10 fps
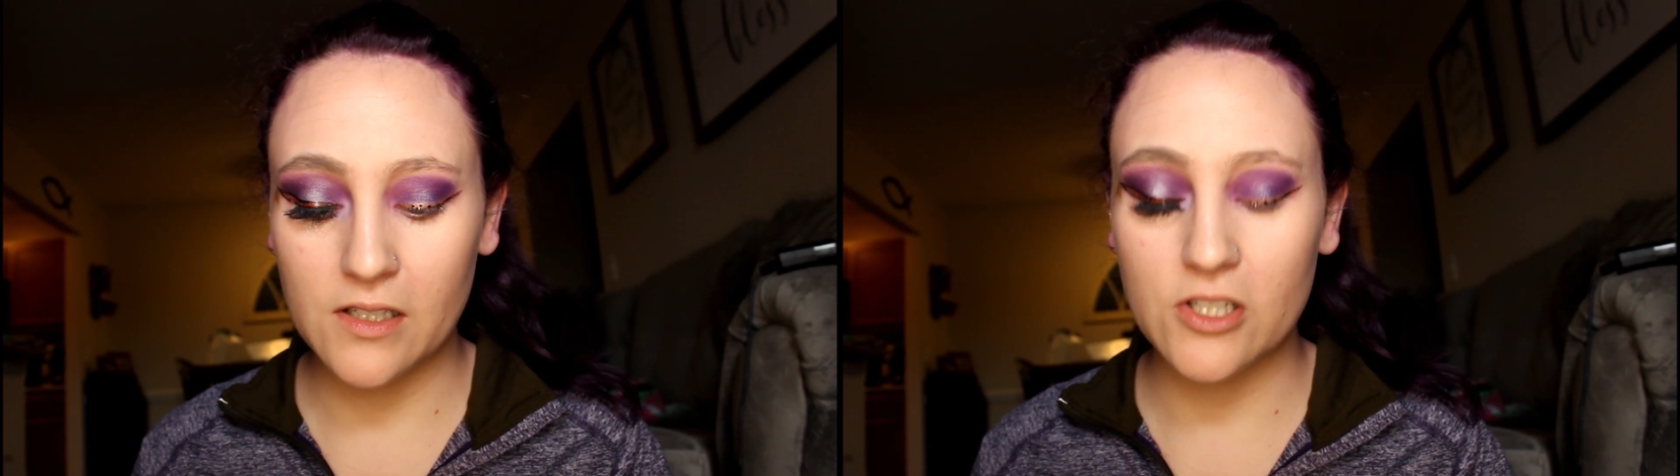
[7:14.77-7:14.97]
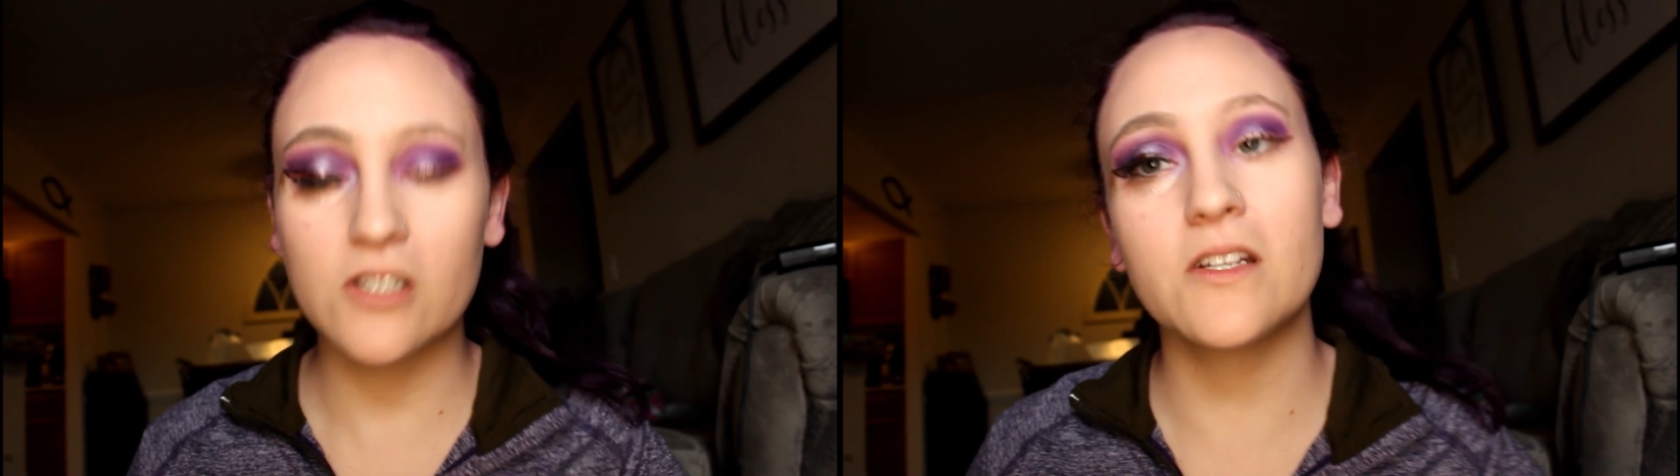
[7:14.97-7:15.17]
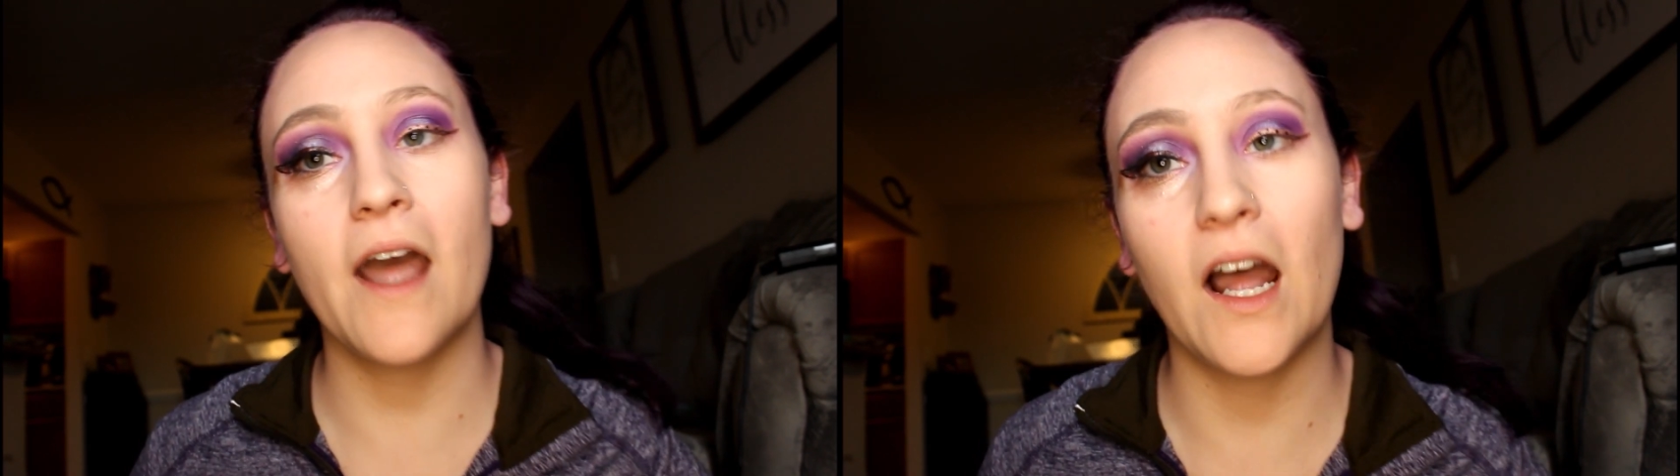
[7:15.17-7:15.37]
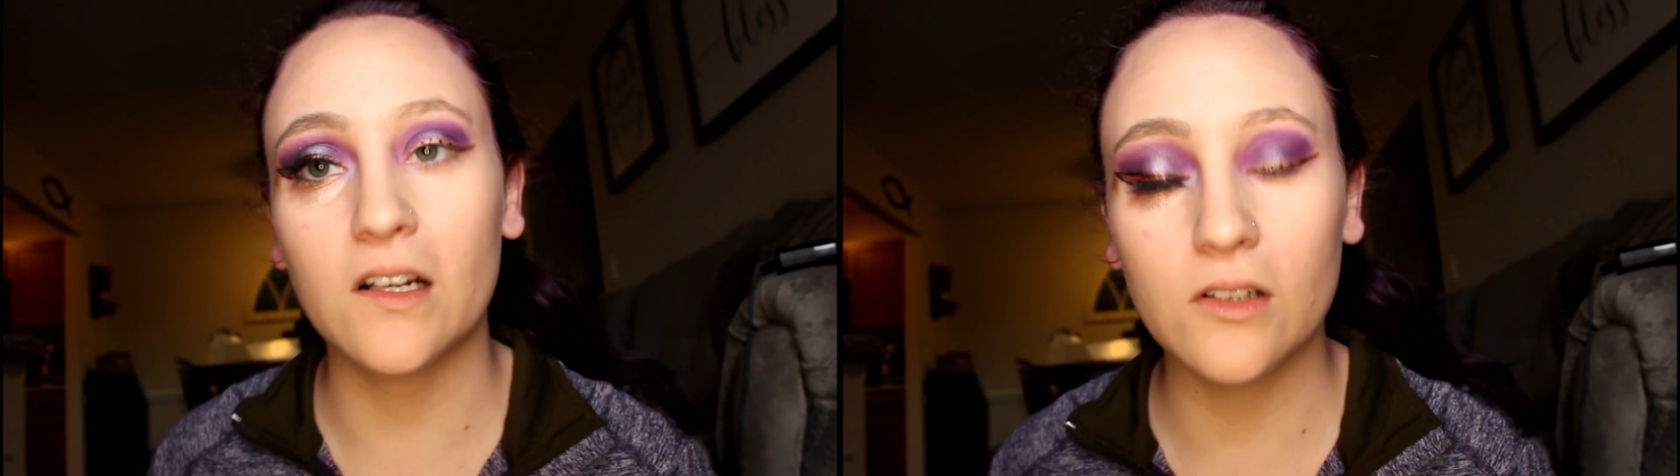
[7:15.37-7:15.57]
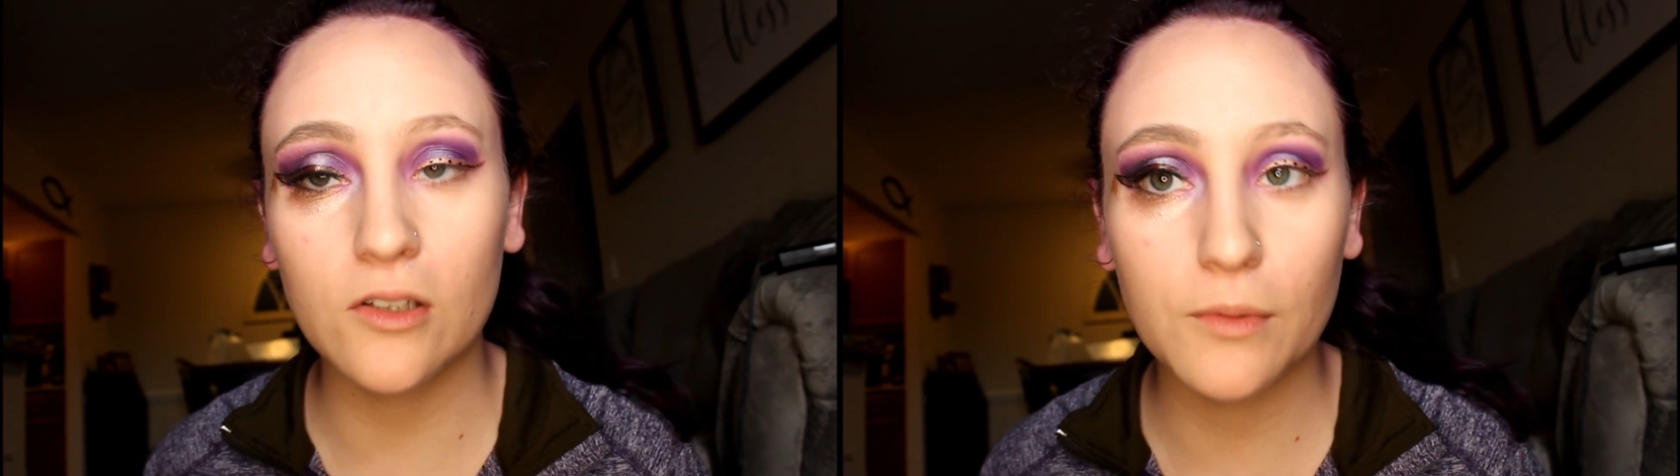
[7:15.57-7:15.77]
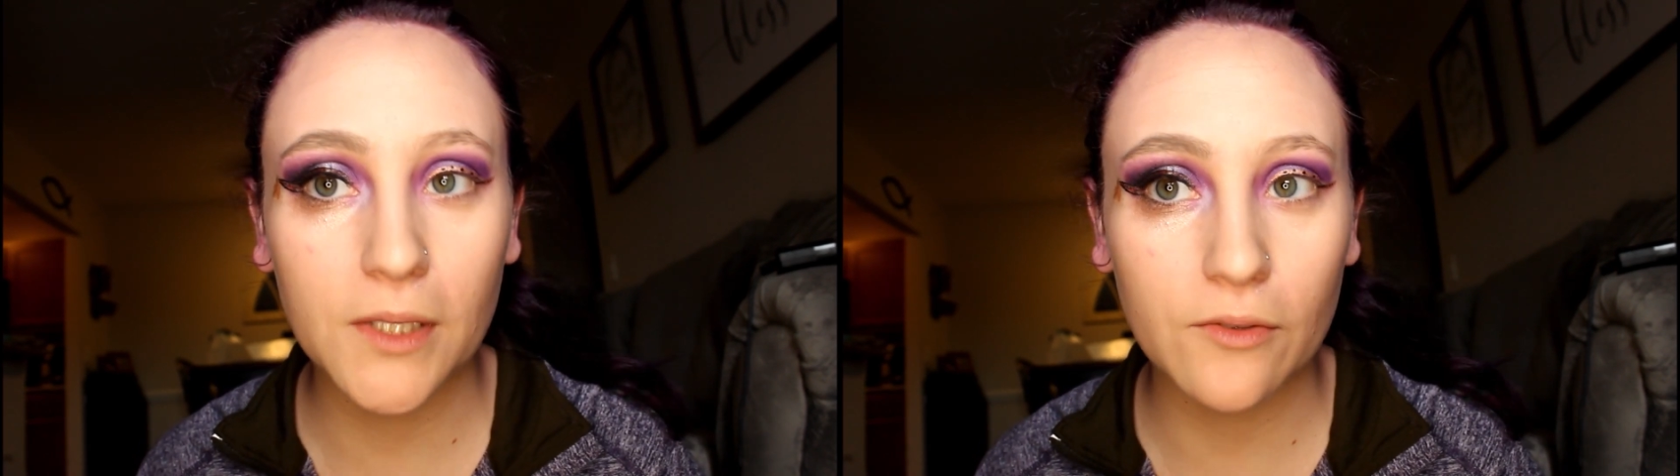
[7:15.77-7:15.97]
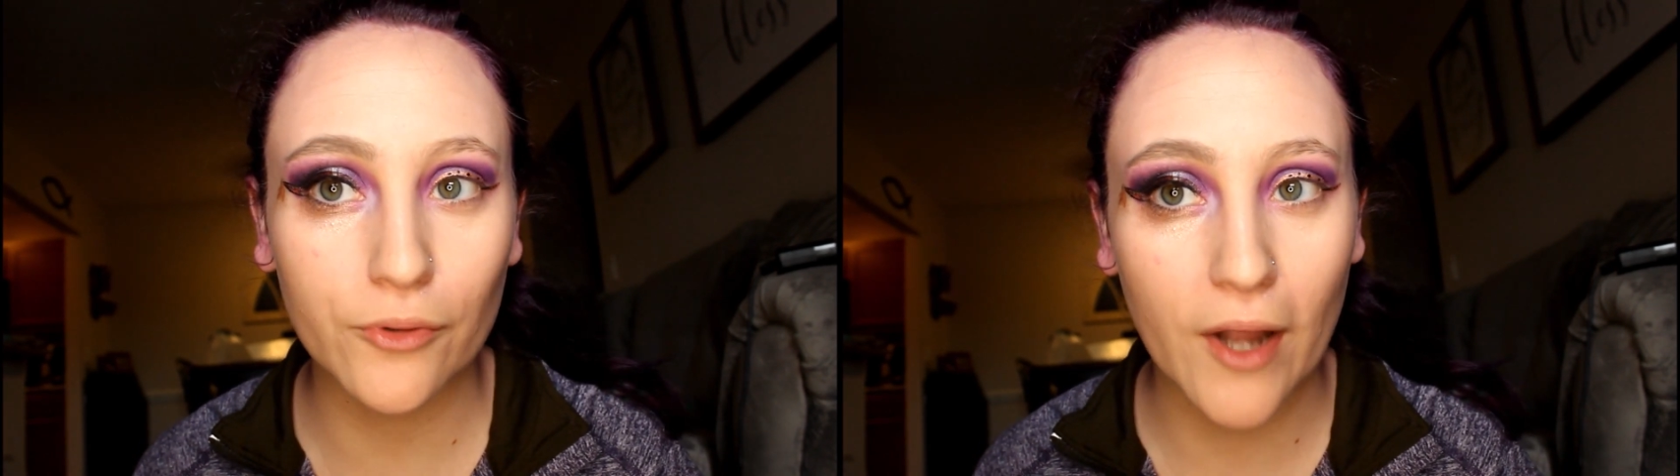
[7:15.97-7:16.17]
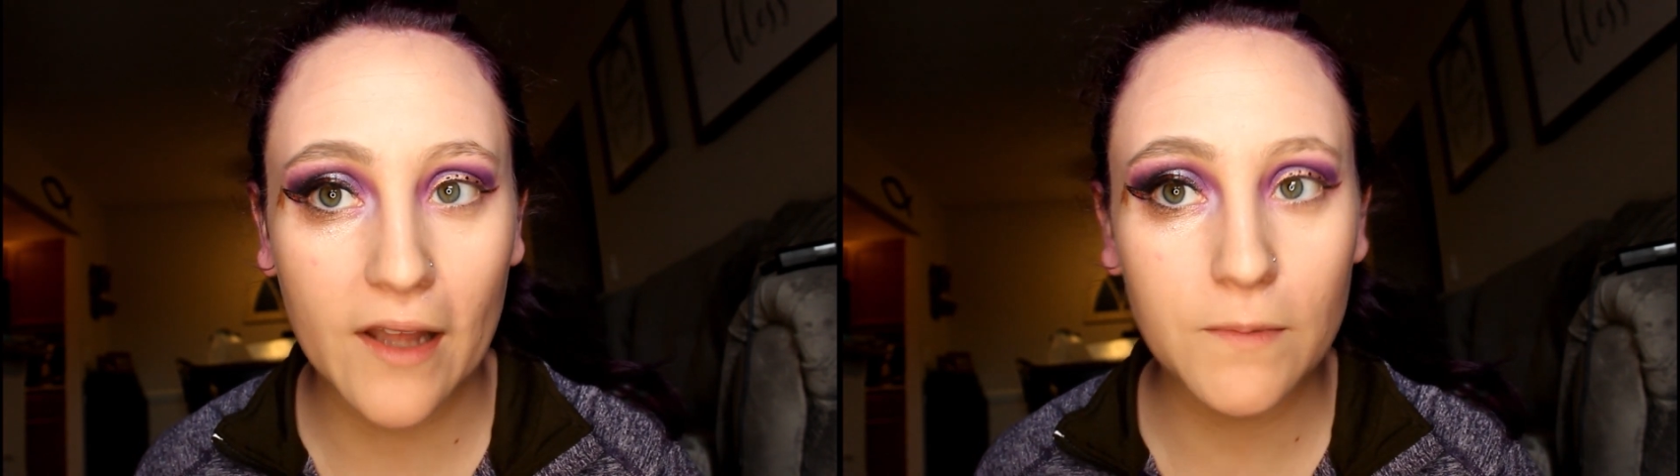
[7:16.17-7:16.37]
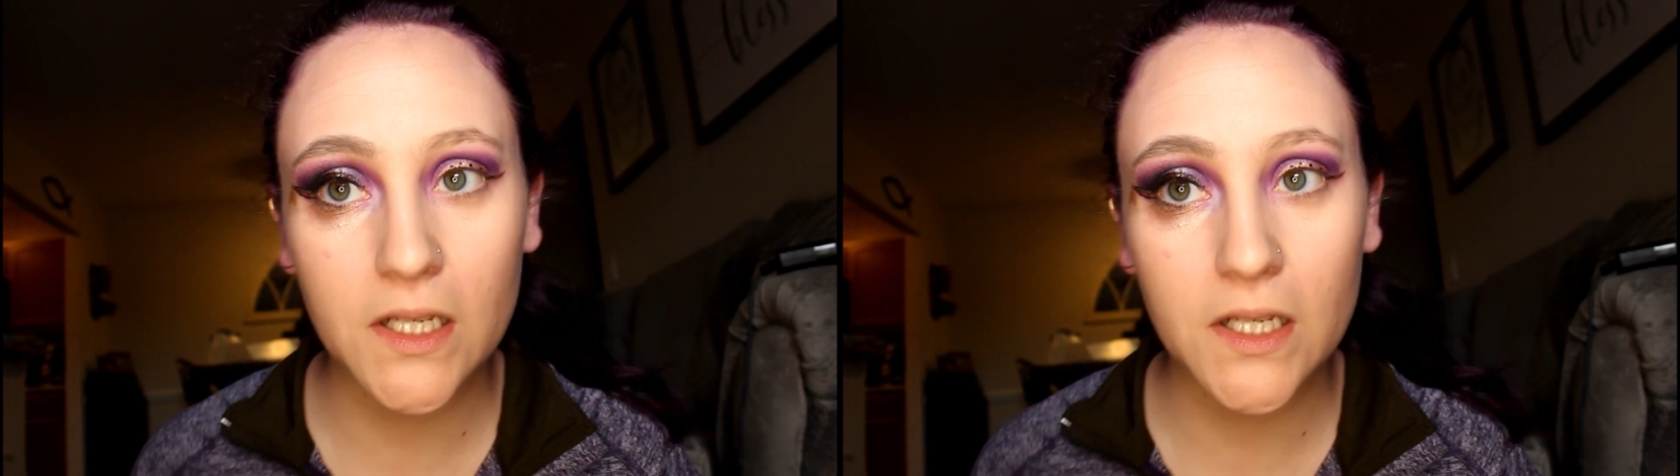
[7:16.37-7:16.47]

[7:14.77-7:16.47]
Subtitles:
It's just to add a little bit of red